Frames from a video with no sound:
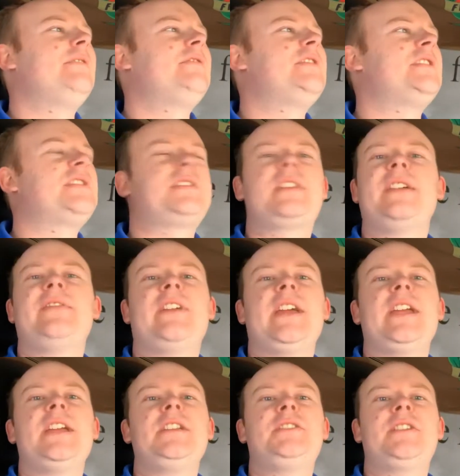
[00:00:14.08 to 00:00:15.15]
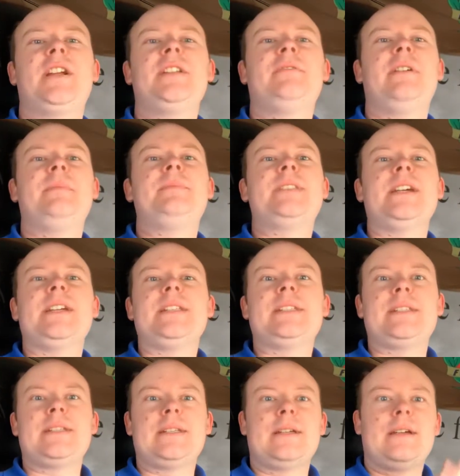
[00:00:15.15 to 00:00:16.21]
Just give a channel
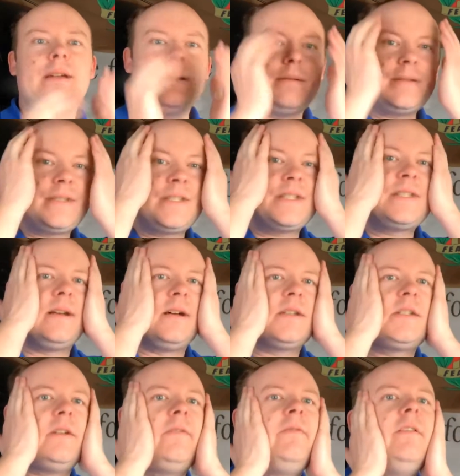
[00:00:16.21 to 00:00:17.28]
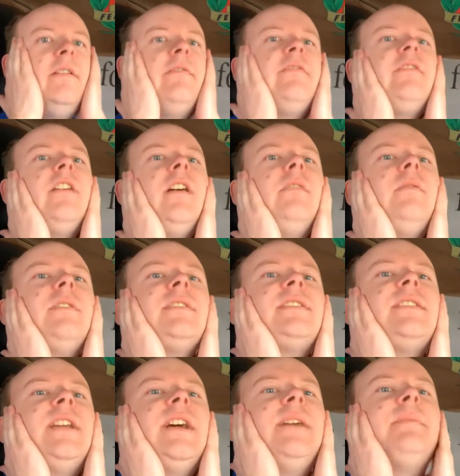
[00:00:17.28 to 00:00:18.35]
update. To start off with, I want
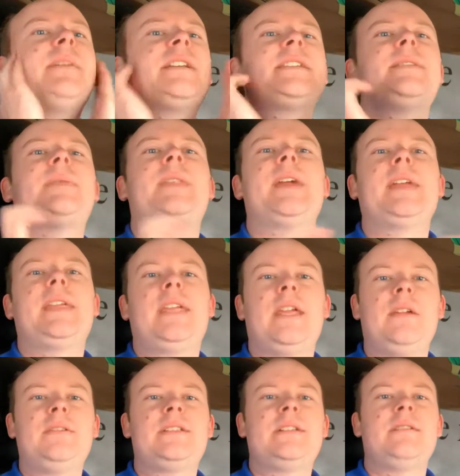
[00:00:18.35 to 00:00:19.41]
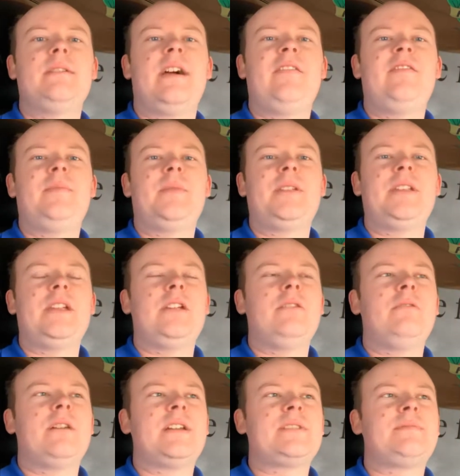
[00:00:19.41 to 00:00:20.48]
to say a massive thank you to everybody
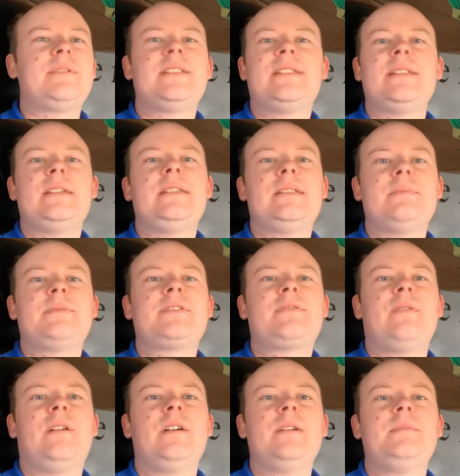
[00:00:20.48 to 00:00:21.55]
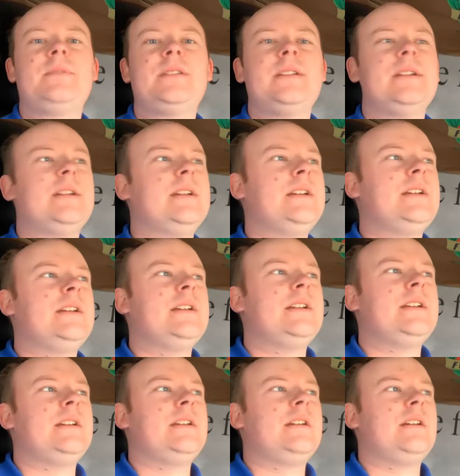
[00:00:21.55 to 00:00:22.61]
who has recently subscribed.
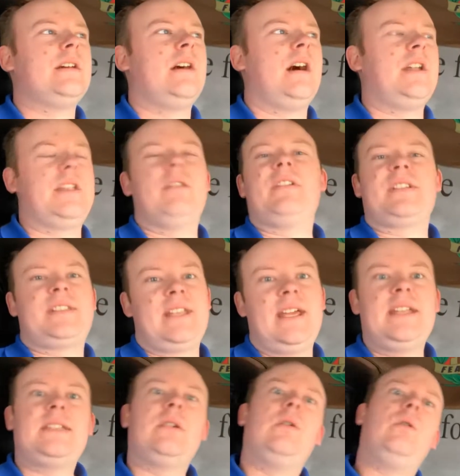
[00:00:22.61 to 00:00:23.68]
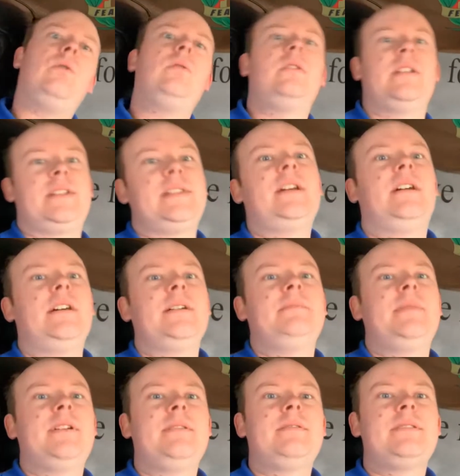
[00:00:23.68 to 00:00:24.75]
I know I say it all the
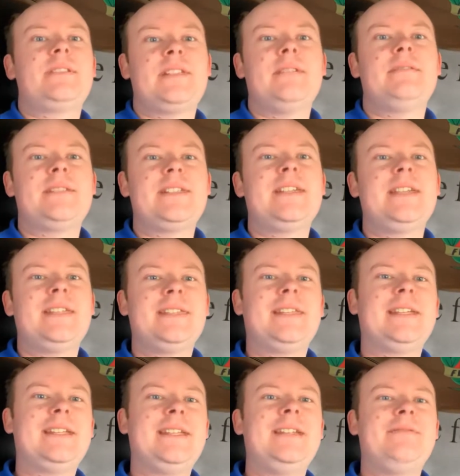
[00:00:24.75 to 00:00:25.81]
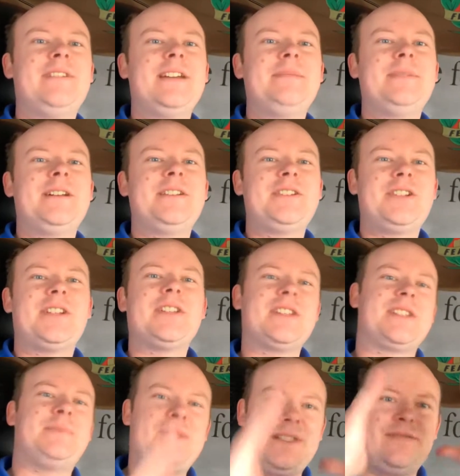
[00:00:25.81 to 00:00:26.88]
time, but seriously, thank you very much. I know
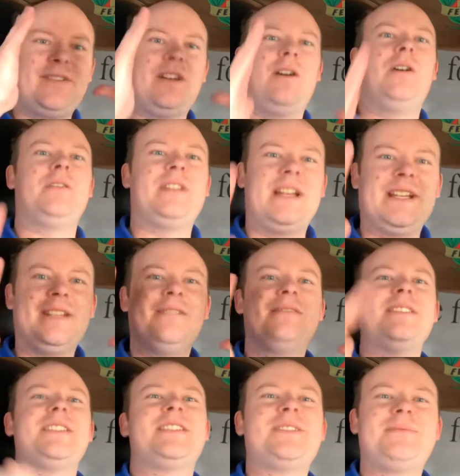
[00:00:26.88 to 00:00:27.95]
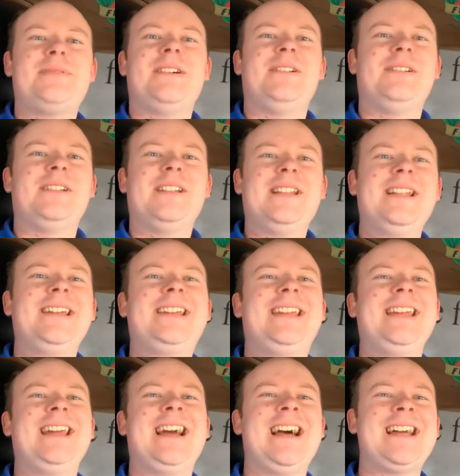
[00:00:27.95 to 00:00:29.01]
it's a bit of an odd angle this as well,
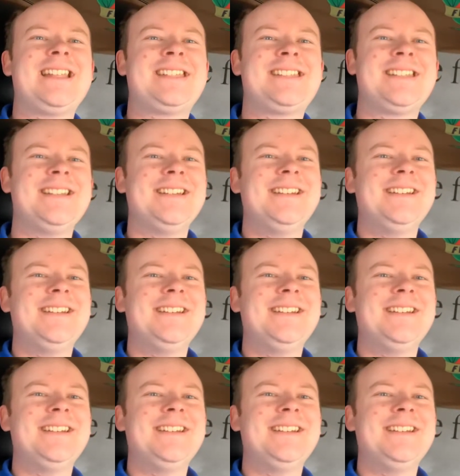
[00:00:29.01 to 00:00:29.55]
looking at